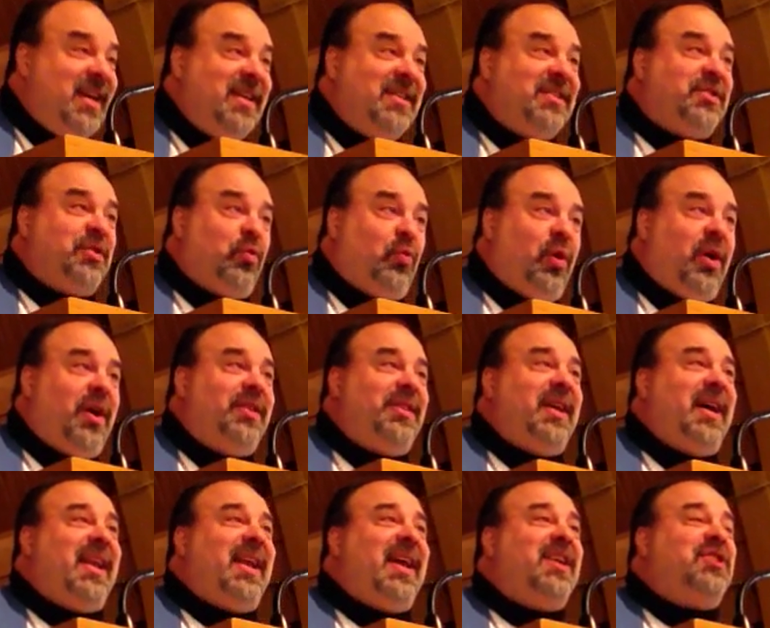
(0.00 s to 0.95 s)
is the one
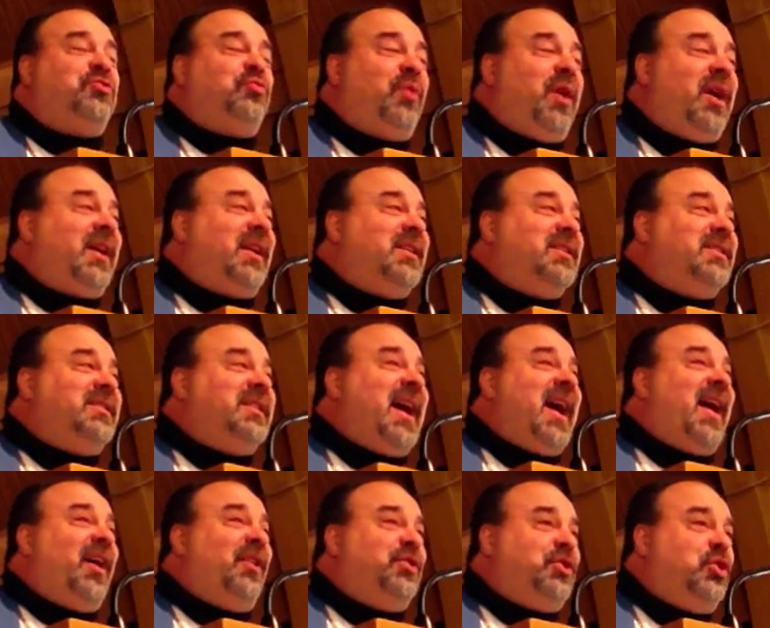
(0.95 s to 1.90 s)
that has
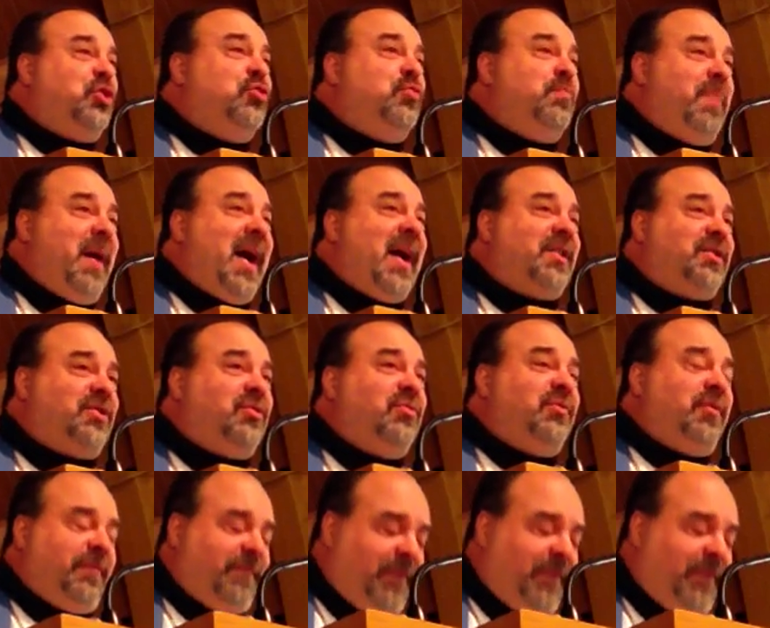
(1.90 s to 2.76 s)
reconciled you back to the